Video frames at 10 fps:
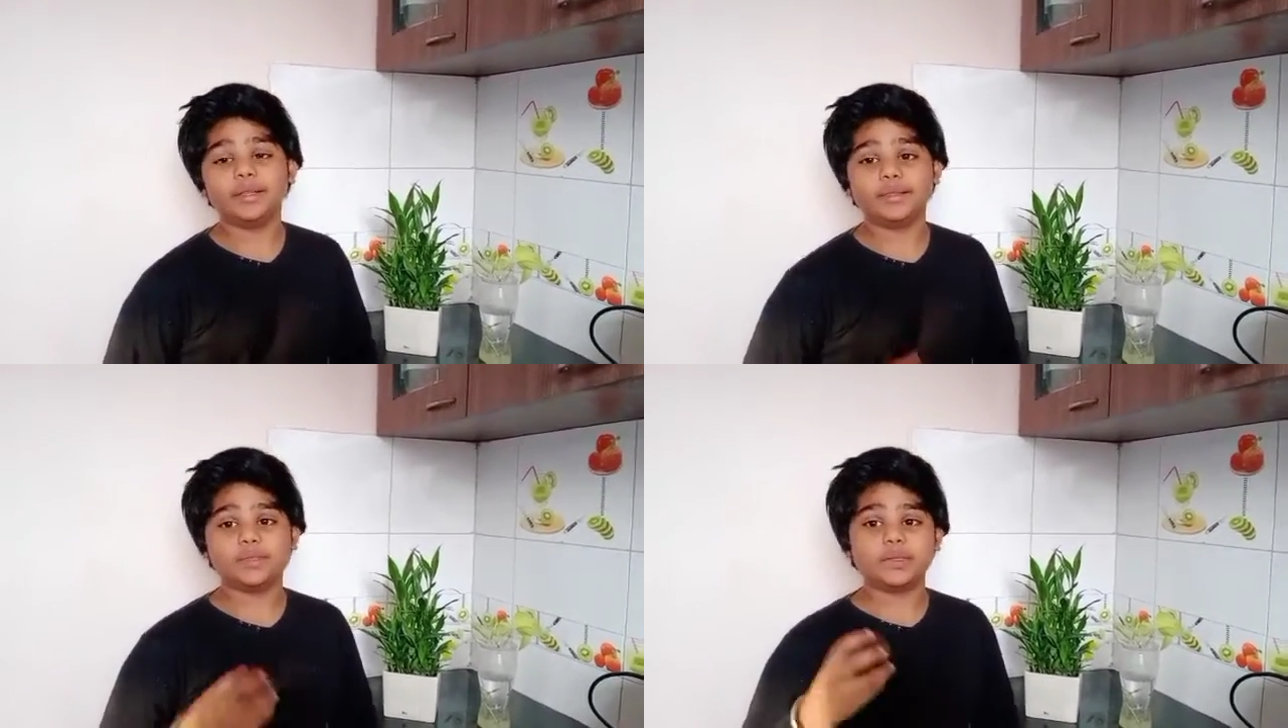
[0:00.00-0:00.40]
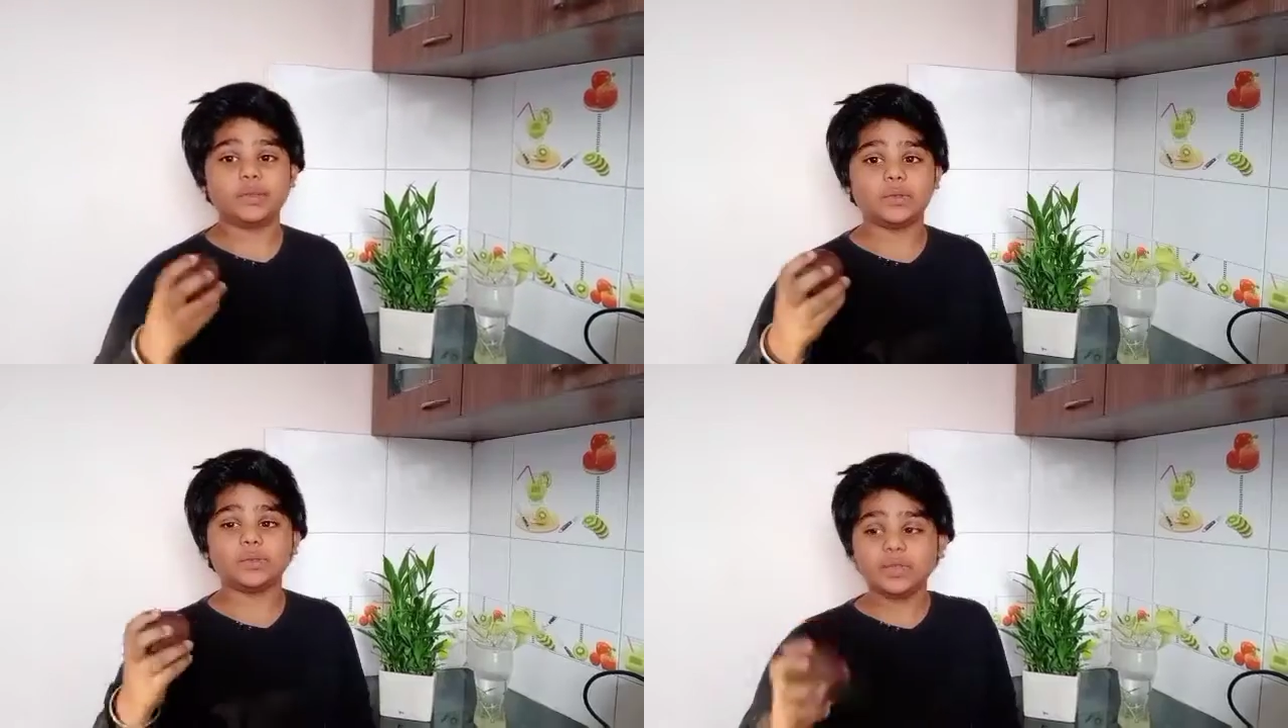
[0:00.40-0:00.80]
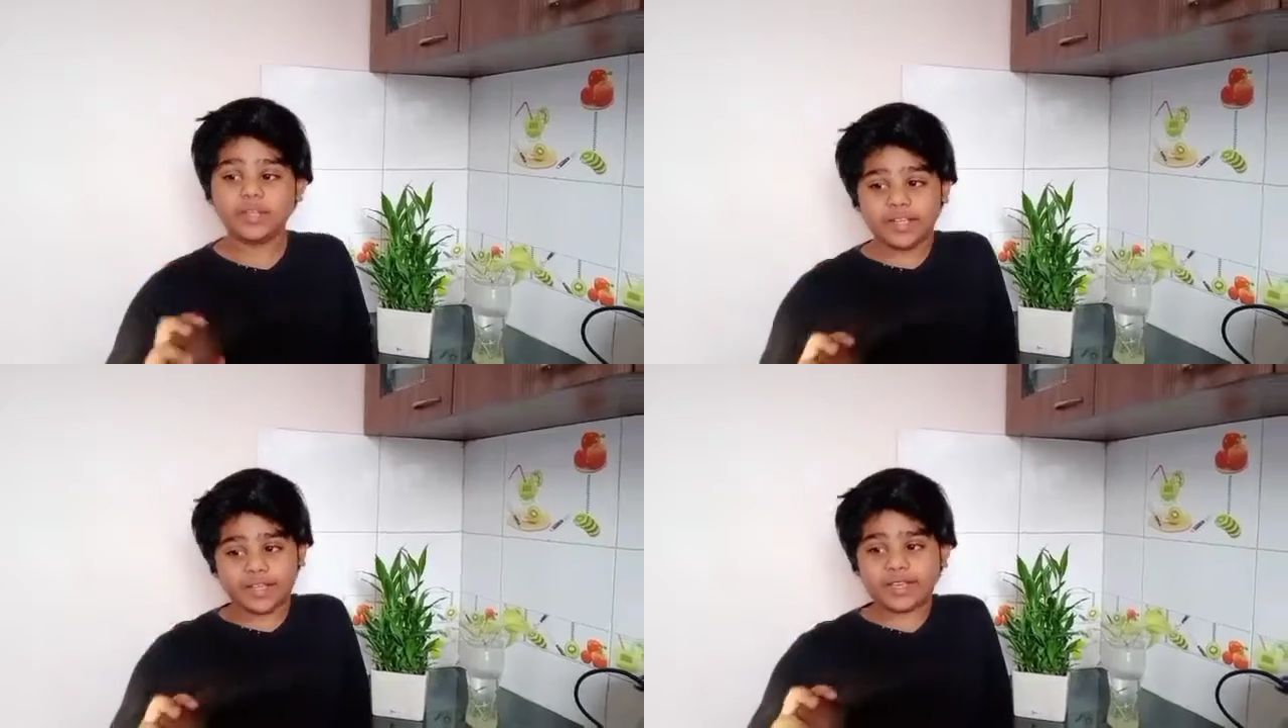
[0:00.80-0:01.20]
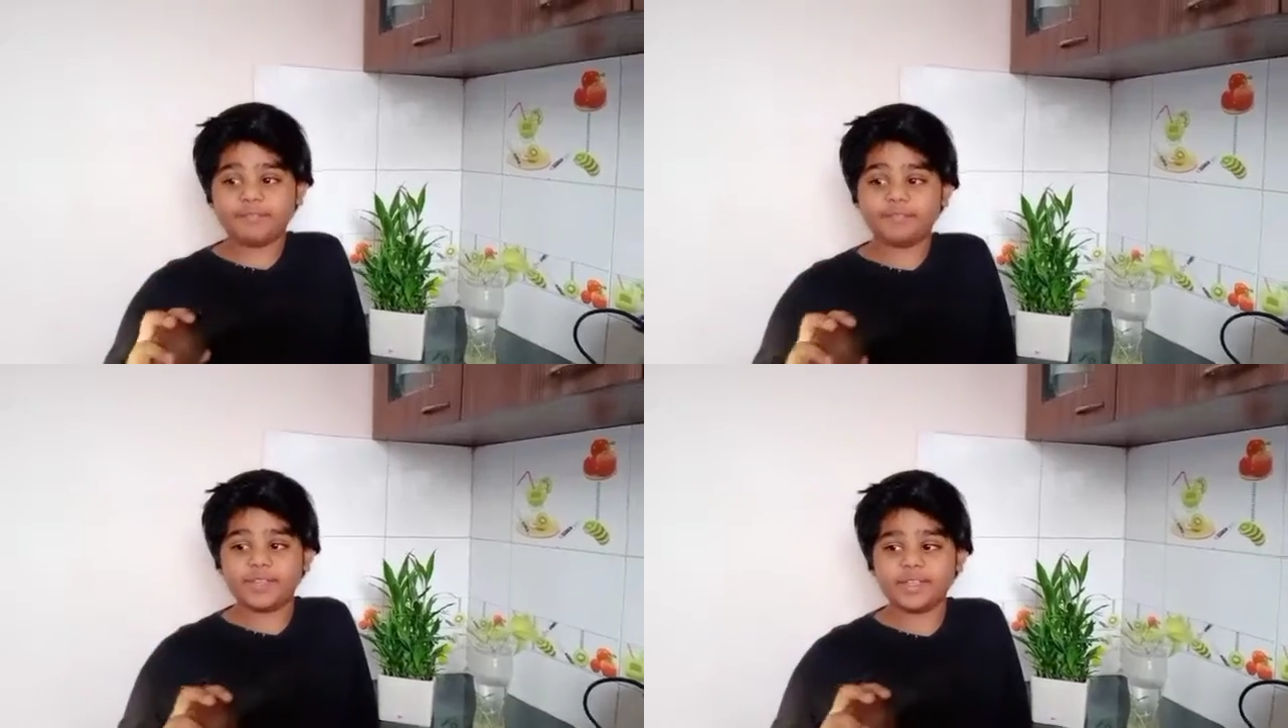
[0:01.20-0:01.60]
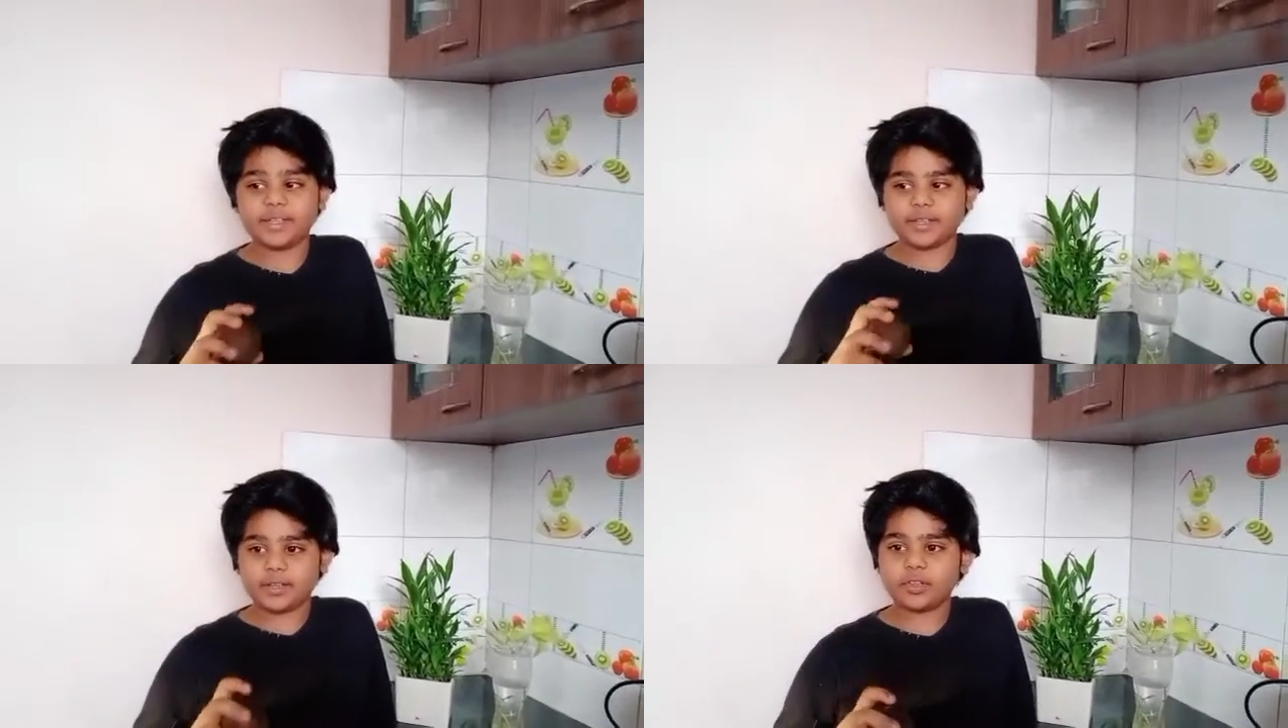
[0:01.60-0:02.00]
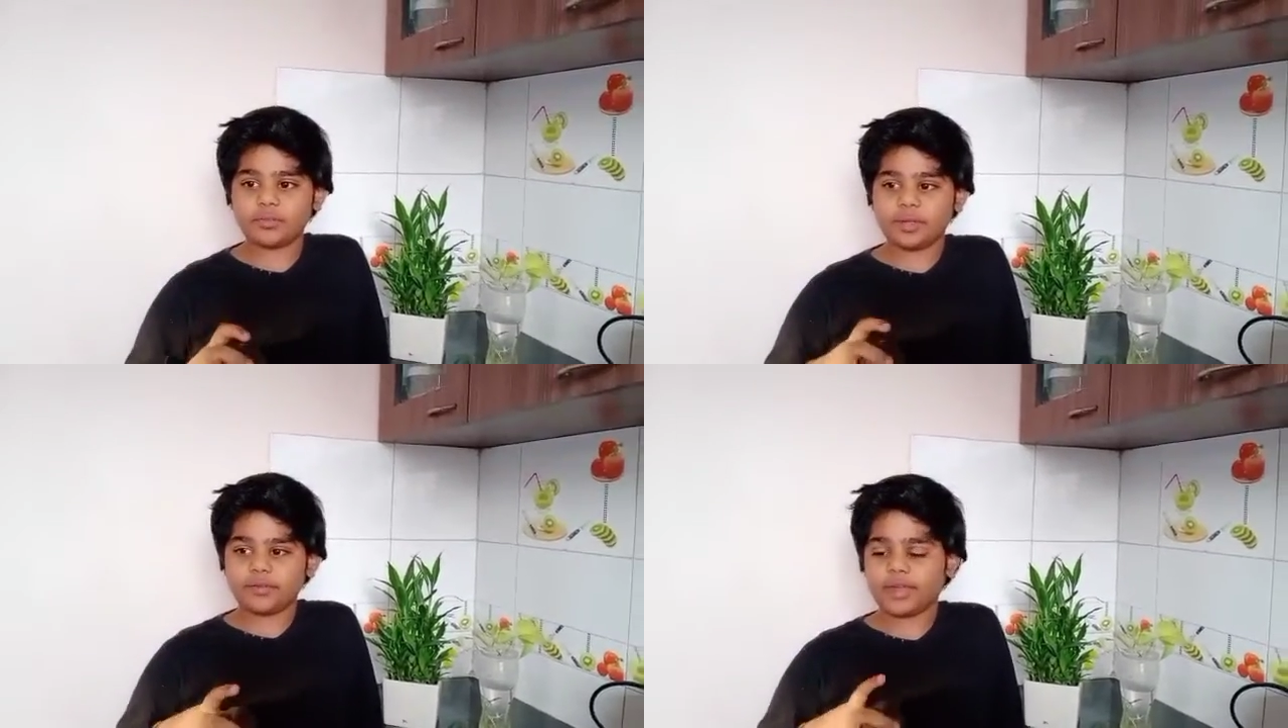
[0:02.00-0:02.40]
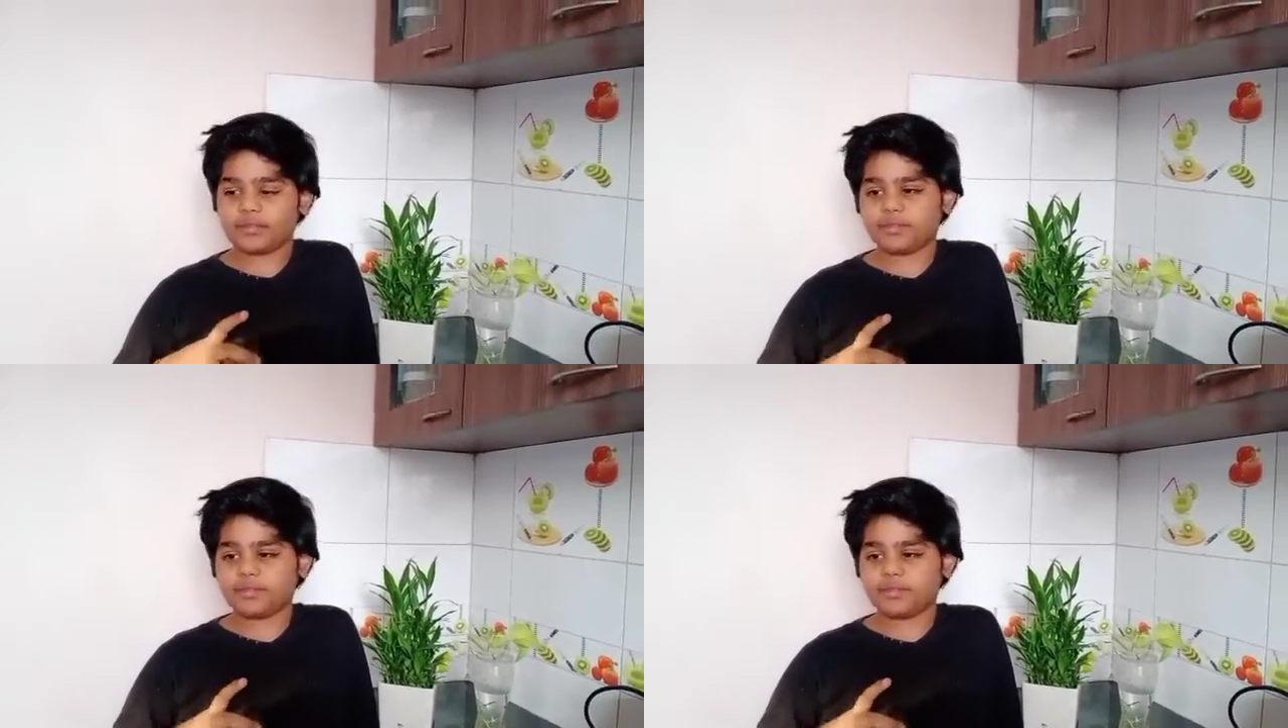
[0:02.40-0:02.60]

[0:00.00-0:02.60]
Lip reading: So today we are going to make great.